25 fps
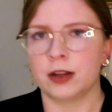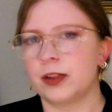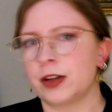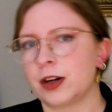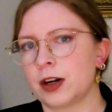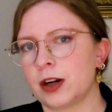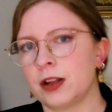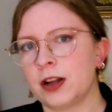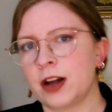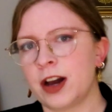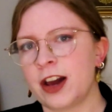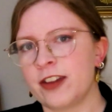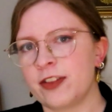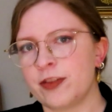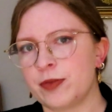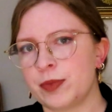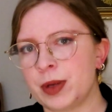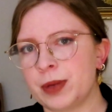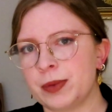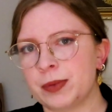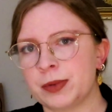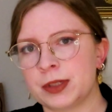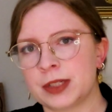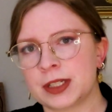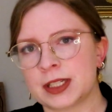There are a lot of
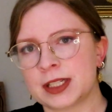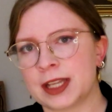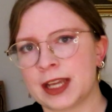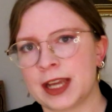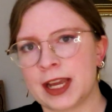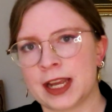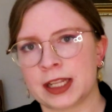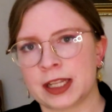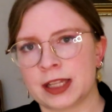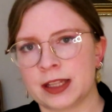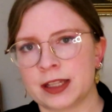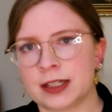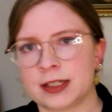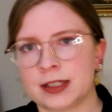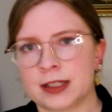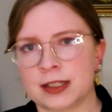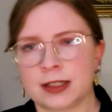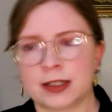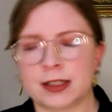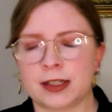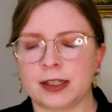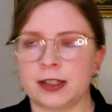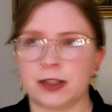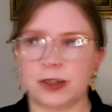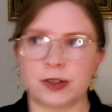people saying that this
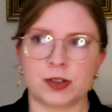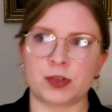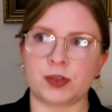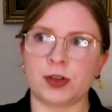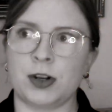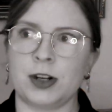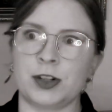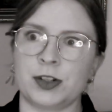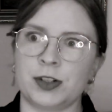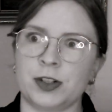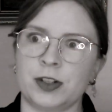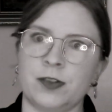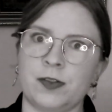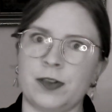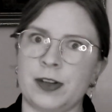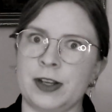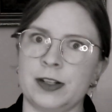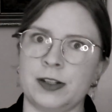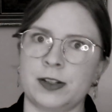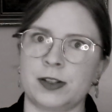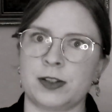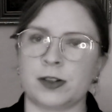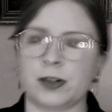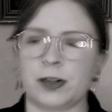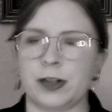is the destruction of
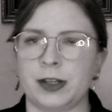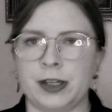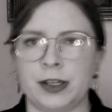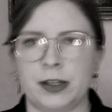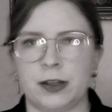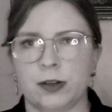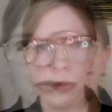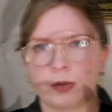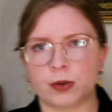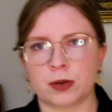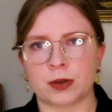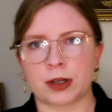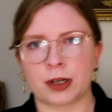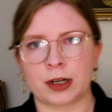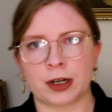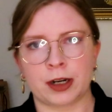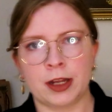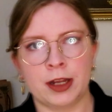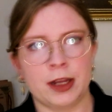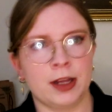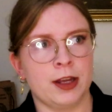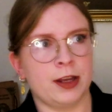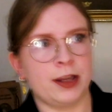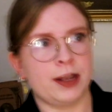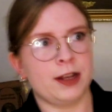history, or
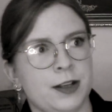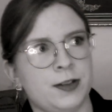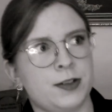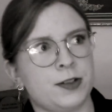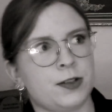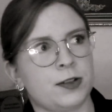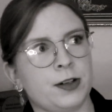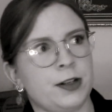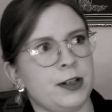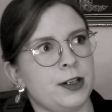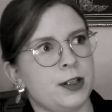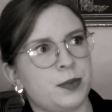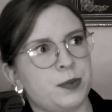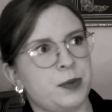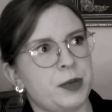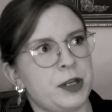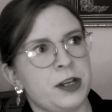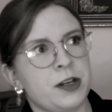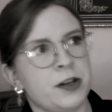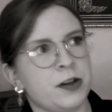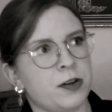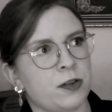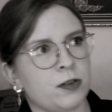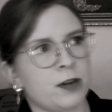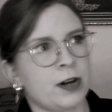history is
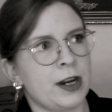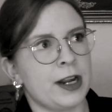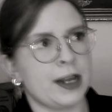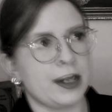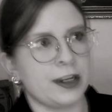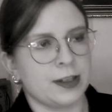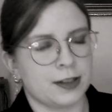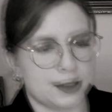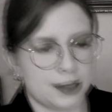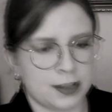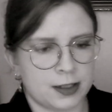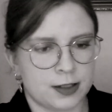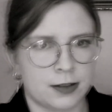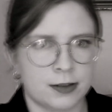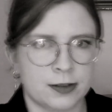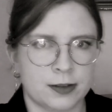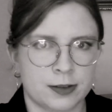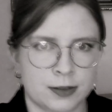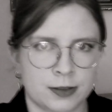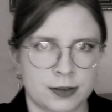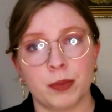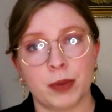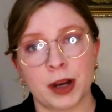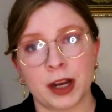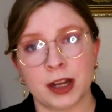being erased.
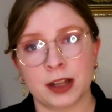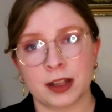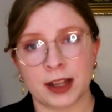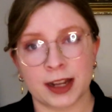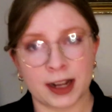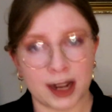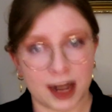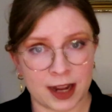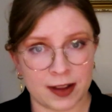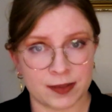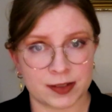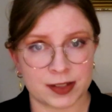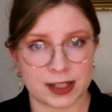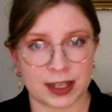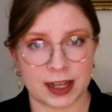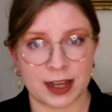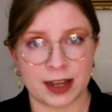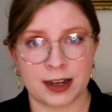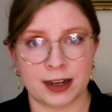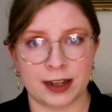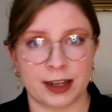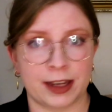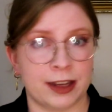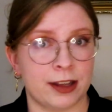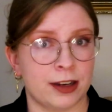But like I've
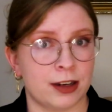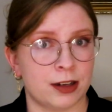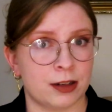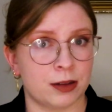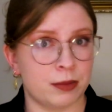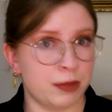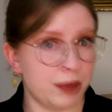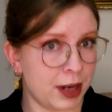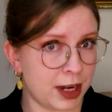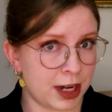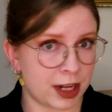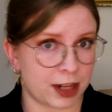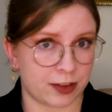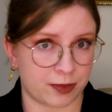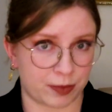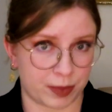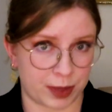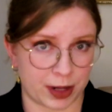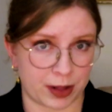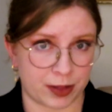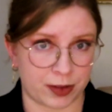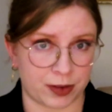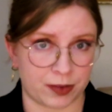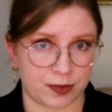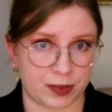said in many of
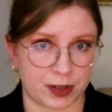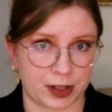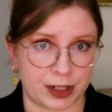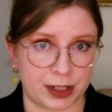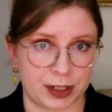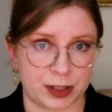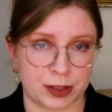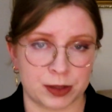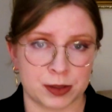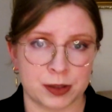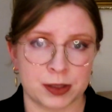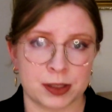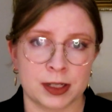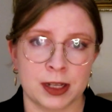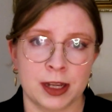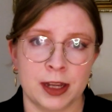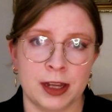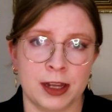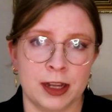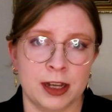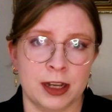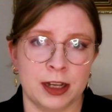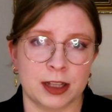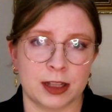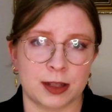my other videos,
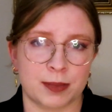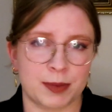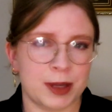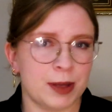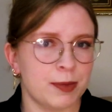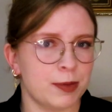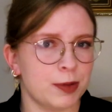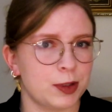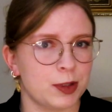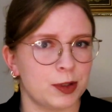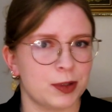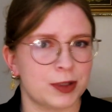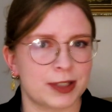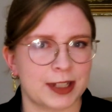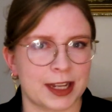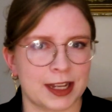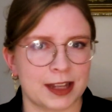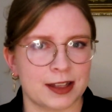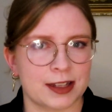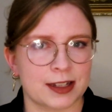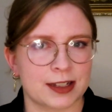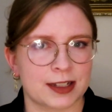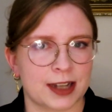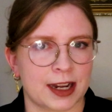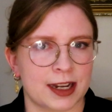the people who
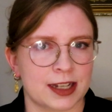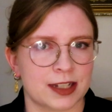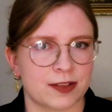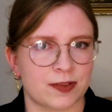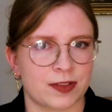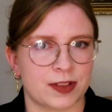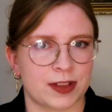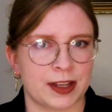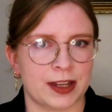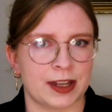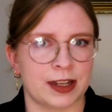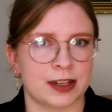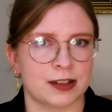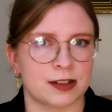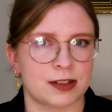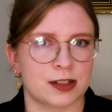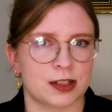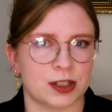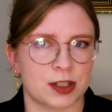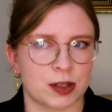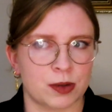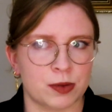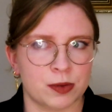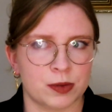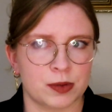say these kinds of things
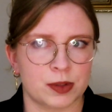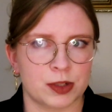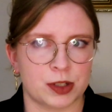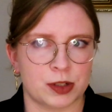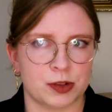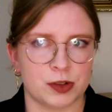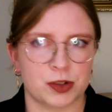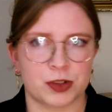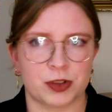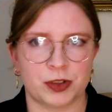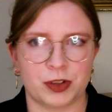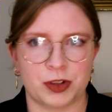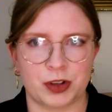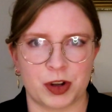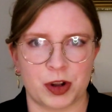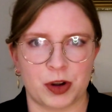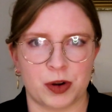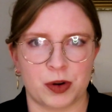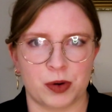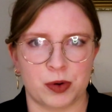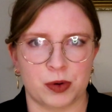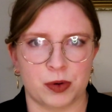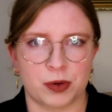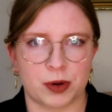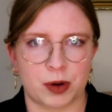don't usually
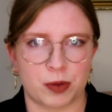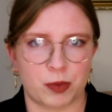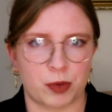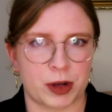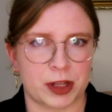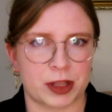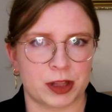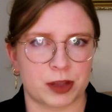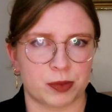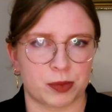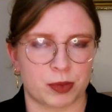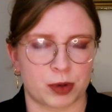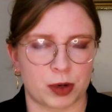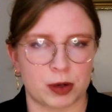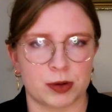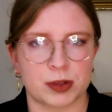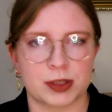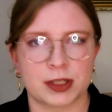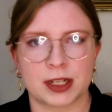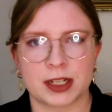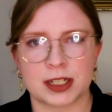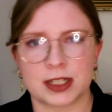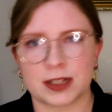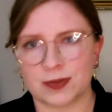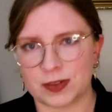know what the
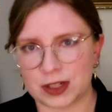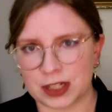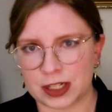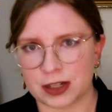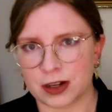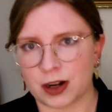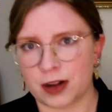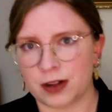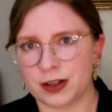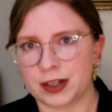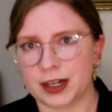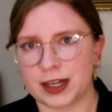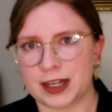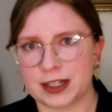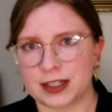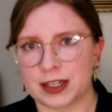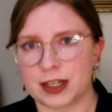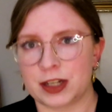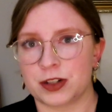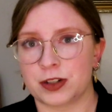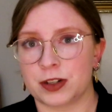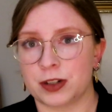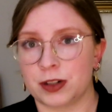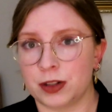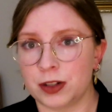process of
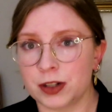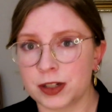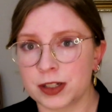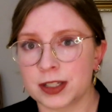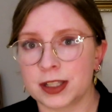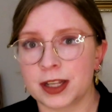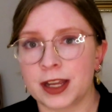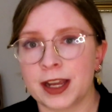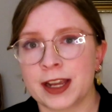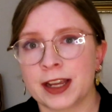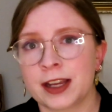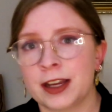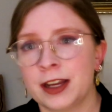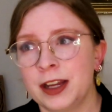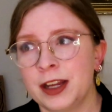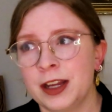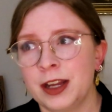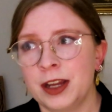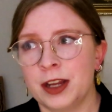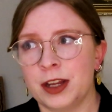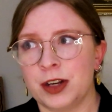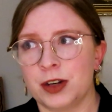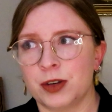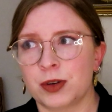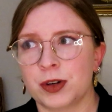decolonization looks like,
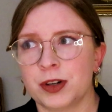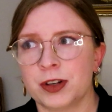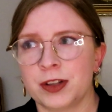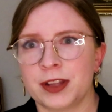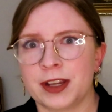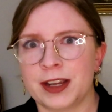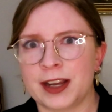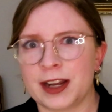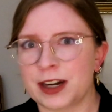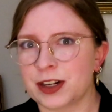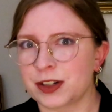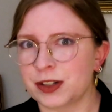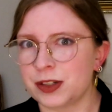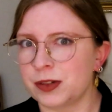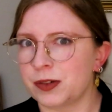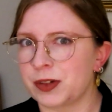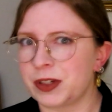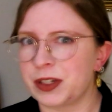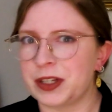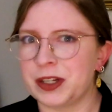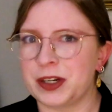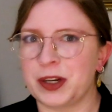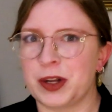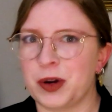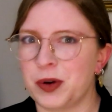nor do they actually
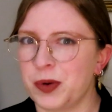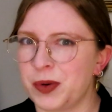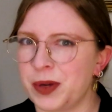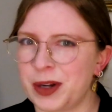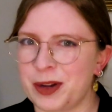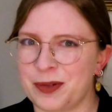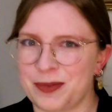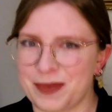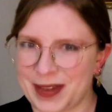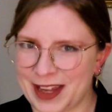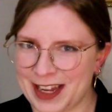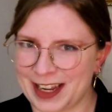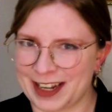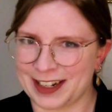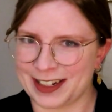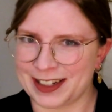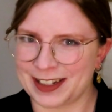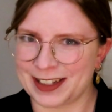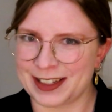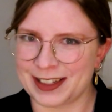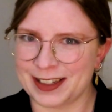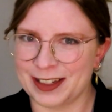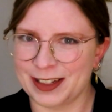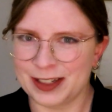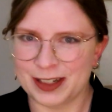really know what it
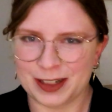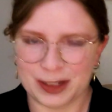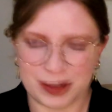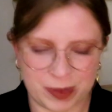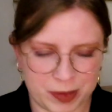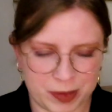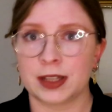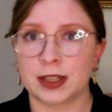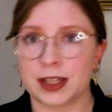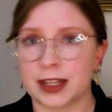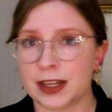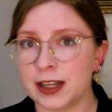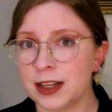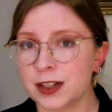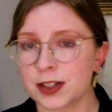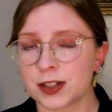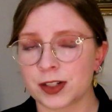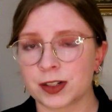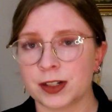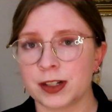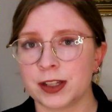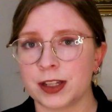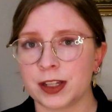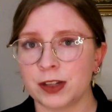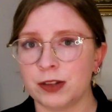means. The
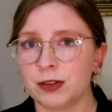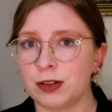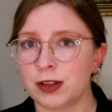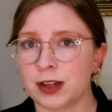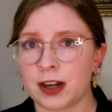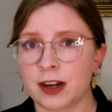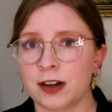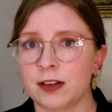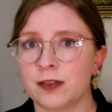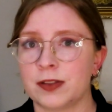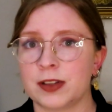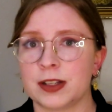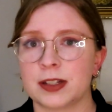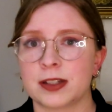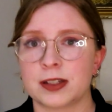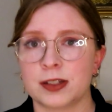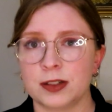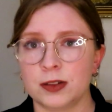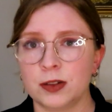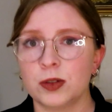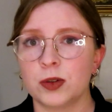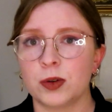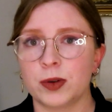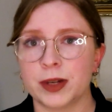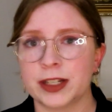history that you love is
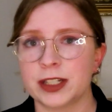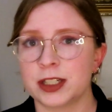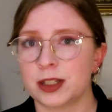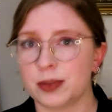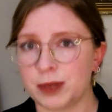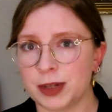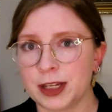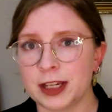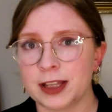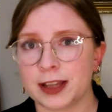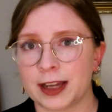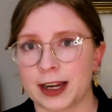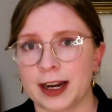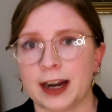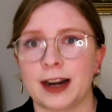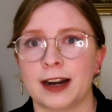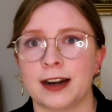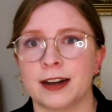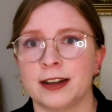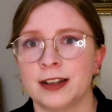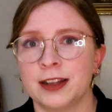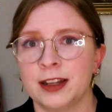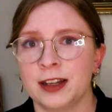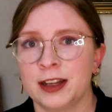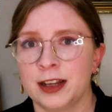still going to be
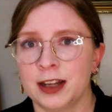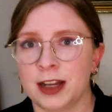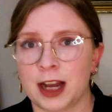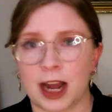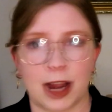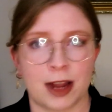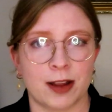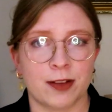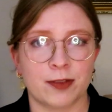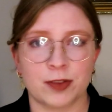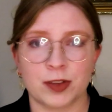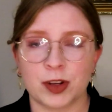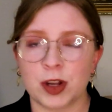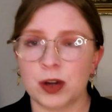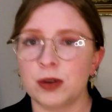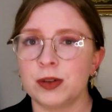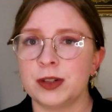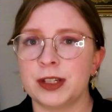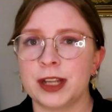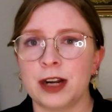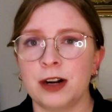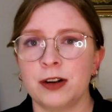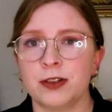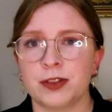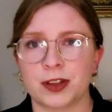there. I have no
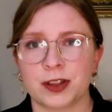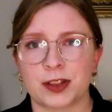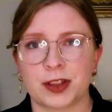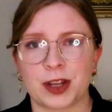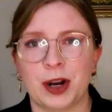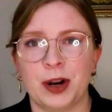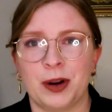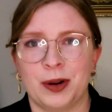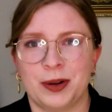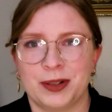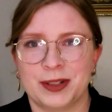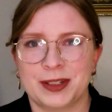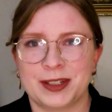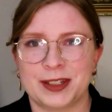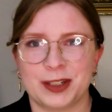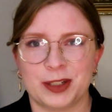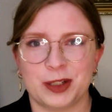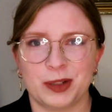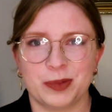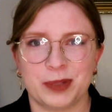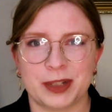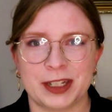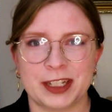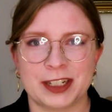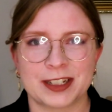doubt that there will
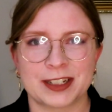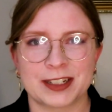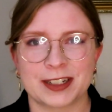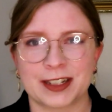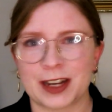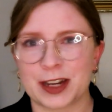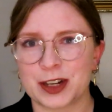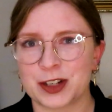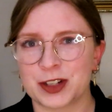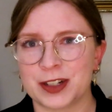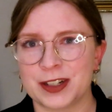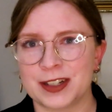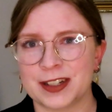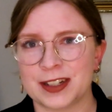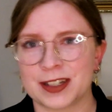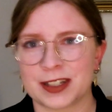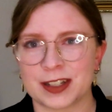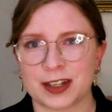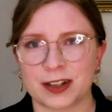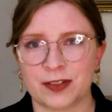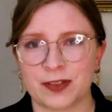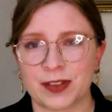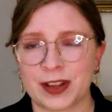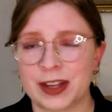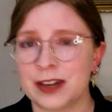still be discussions
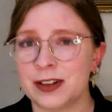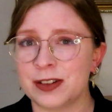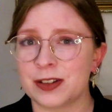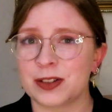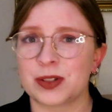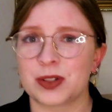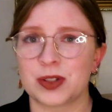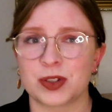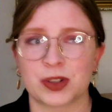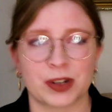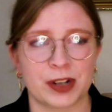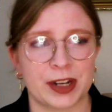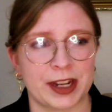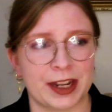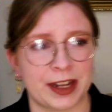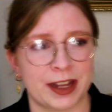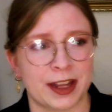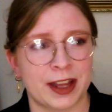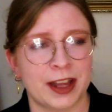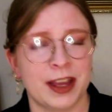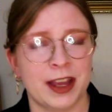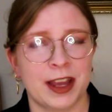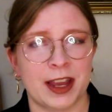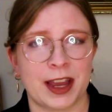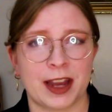of industry
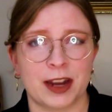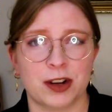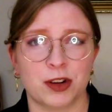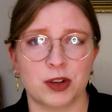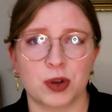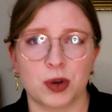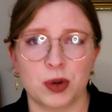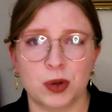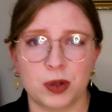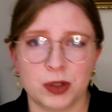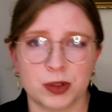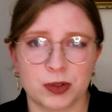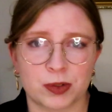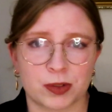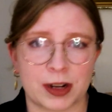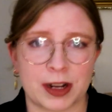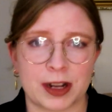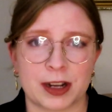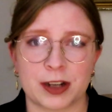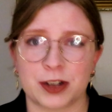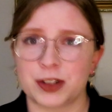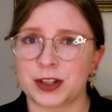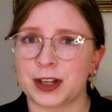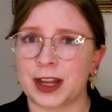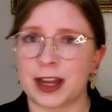and gold
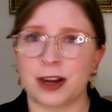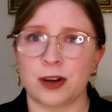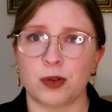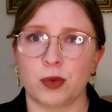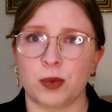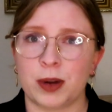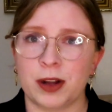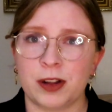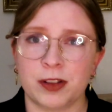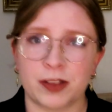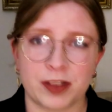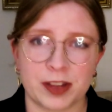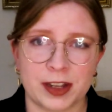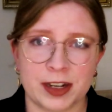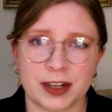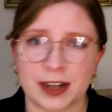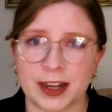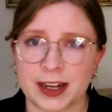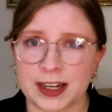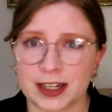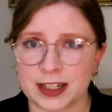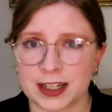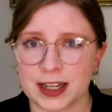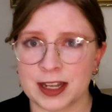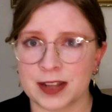rush and wealthy
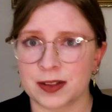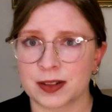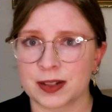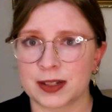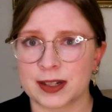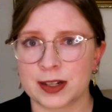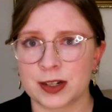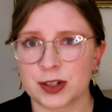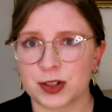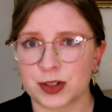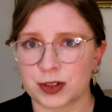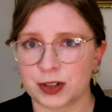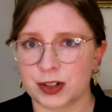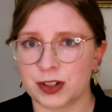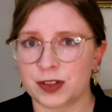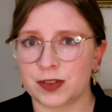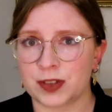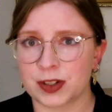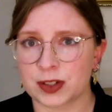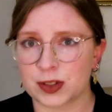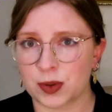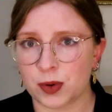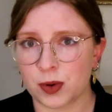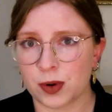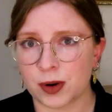19th century
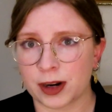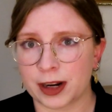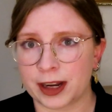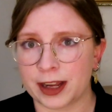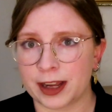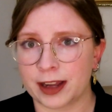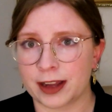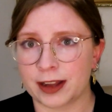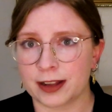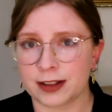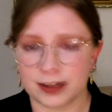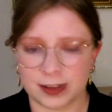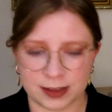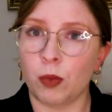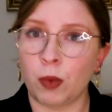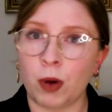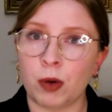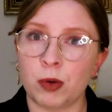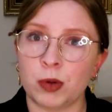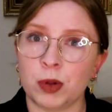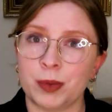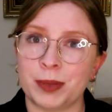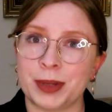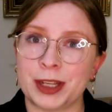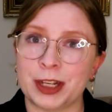Victoria.
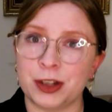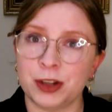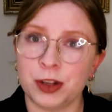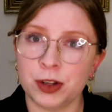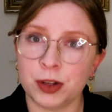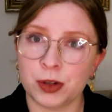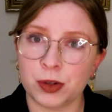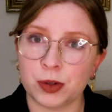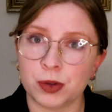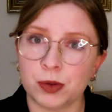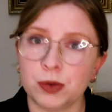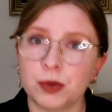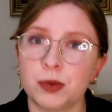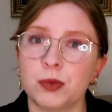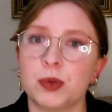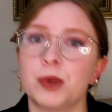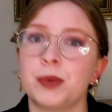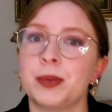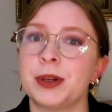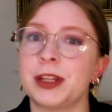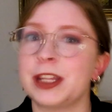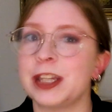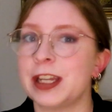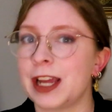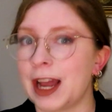What will be new
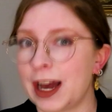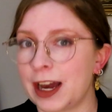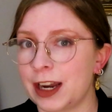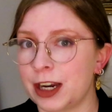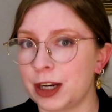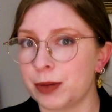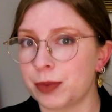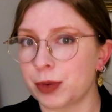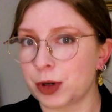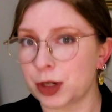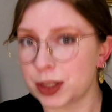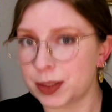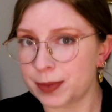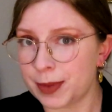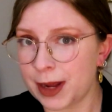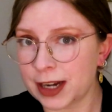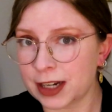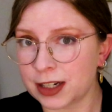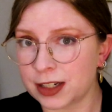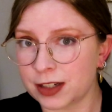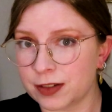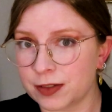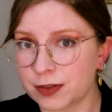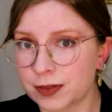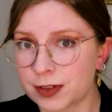will be the added
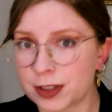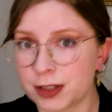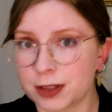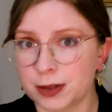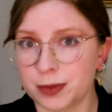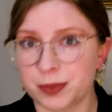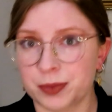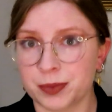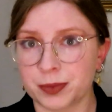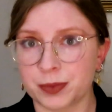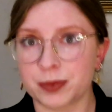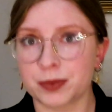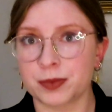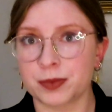perspectives.